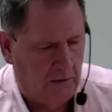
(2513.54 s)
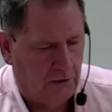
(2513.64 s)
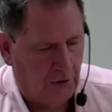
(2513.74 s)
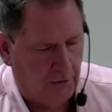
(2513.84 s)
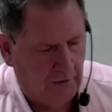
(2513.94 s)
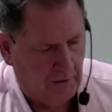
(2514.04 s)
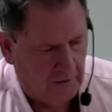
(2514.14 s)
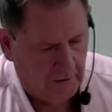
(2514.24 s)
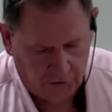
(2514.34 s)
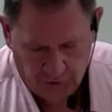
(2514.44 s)
third
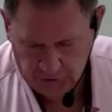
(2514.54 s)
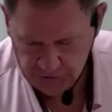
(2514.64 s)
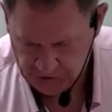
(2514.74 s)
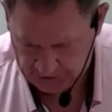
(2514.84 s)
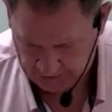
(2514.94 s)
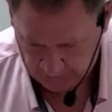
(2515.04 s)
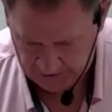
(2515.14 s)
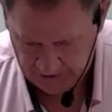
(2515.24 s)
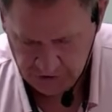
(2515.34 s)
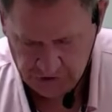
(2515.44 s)

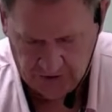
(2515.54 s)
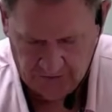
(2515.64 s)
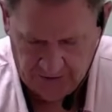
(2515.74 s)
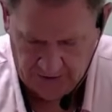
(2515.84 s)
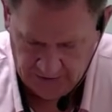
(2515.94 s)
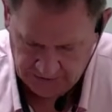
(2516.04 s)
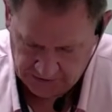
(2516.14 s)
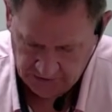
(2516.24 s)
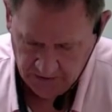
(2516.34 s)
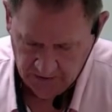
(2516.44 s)
generation of these,
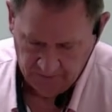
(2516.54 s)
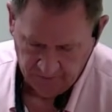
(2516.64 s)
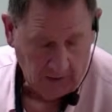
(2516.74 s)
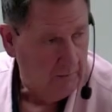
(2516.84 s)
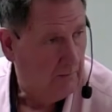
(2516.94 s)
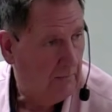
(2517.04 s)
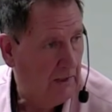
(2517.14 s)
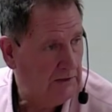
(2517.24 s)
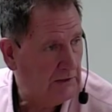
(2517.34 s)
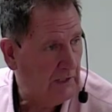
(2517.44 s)

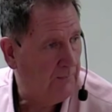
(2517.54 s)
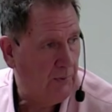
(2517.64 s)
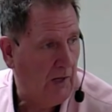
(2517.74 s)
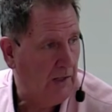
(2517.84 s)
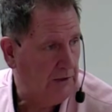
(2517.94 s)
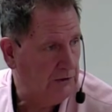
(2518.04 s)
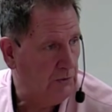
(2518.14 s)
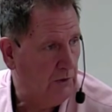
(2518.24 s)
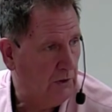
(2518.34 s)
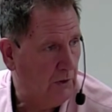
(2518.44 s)
my stop block is
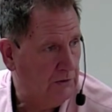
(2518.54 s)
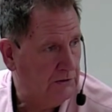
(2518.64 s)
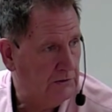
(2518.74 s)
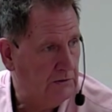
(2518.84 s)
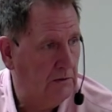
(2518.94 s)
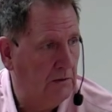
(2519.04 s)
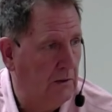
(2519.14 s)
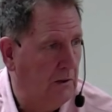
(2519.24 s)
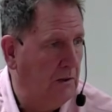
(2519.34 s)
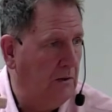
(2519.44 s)
real close.
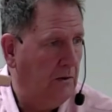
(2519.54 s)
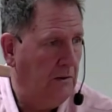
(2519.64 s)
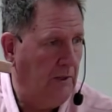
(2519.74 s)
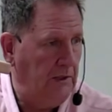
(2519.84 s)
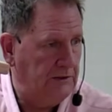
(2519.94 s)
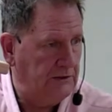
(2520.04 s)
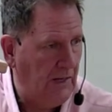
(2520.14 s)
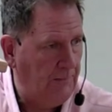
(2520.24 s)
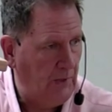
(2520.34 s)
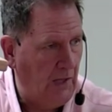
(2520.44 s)
My
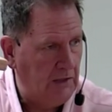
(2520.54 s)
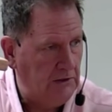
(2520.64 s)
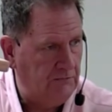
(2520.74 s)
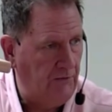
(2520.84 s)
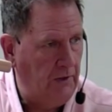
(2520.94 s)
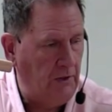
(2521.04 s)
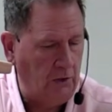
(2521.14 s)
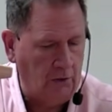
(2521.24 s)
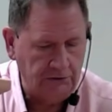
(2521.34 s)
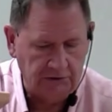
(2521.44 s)
stop block is very
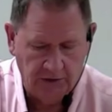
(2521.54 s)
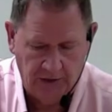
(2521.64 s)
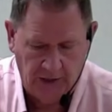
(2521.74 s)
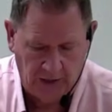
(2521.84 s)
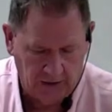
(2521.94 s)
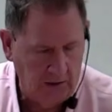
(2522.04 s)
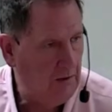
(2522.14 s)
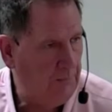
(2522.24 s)
close to the end of the